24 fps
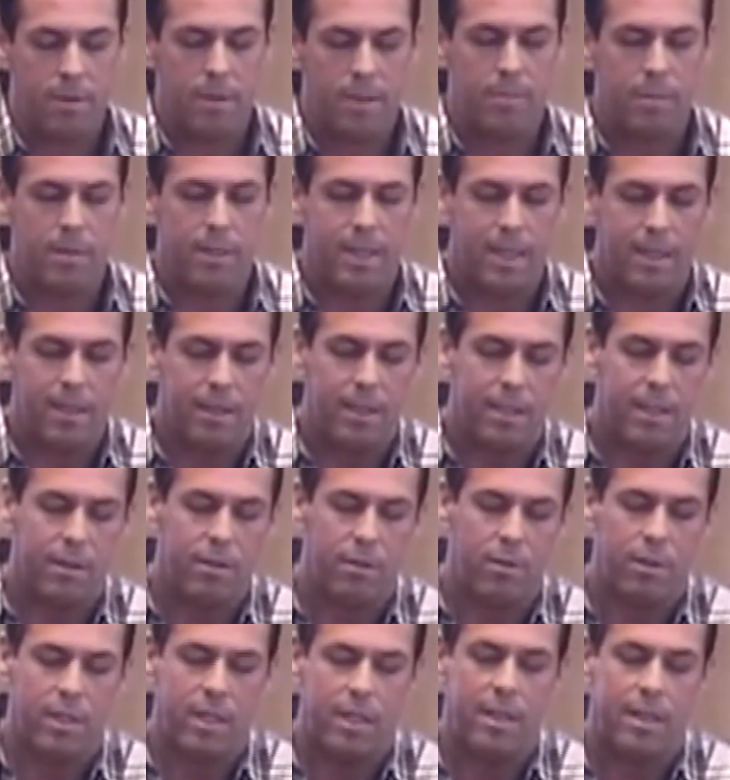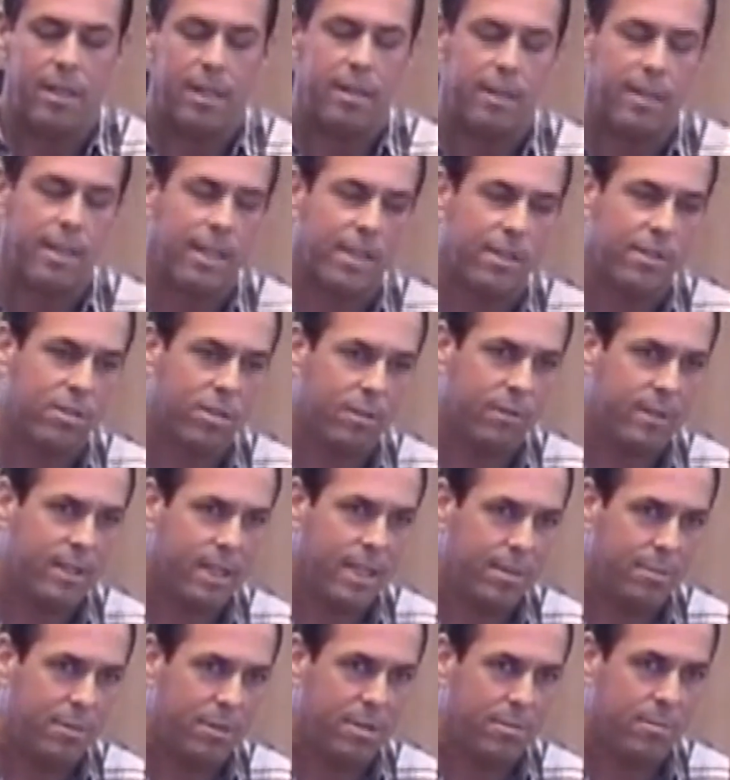I mean, not let alone that I served
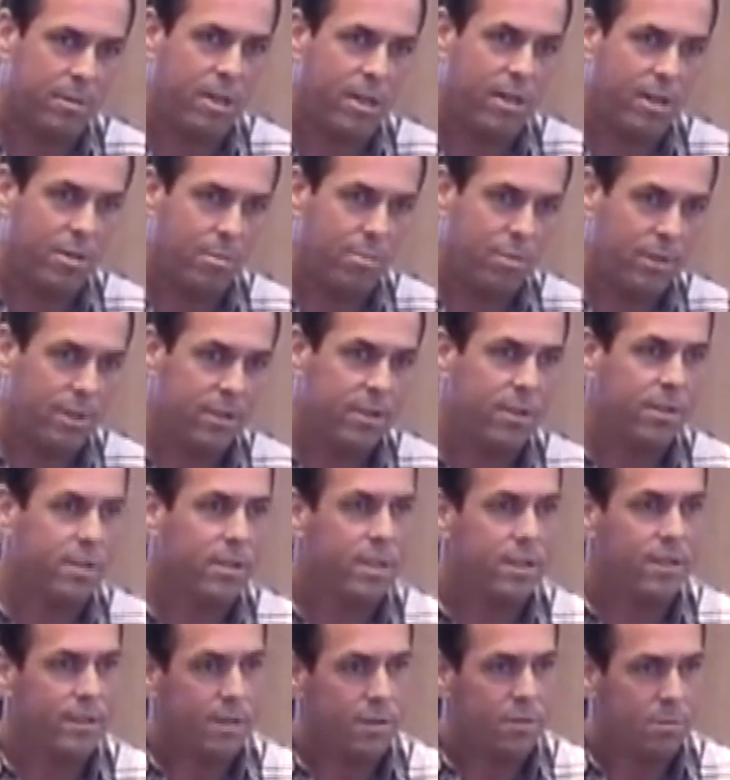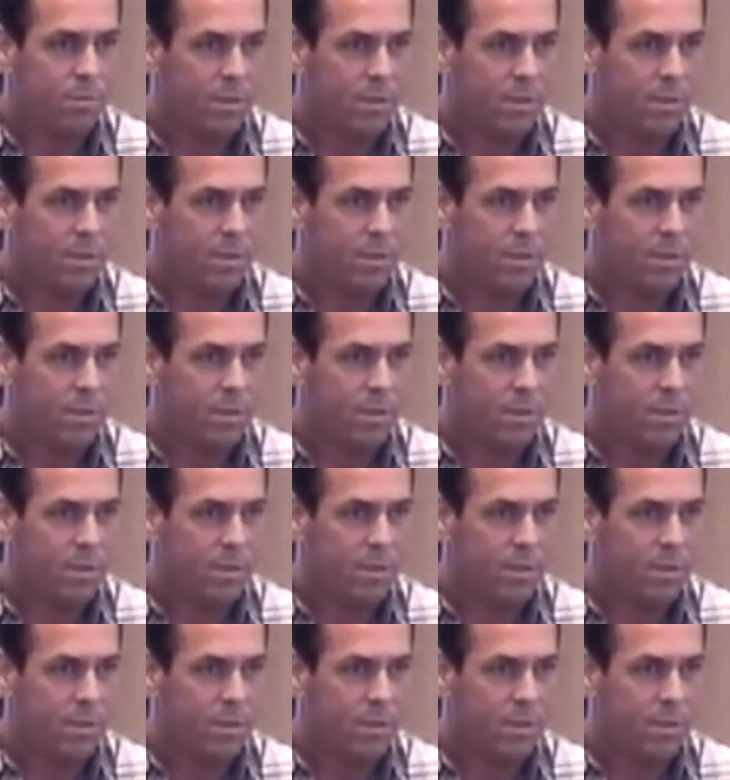time in some harder prisons because I was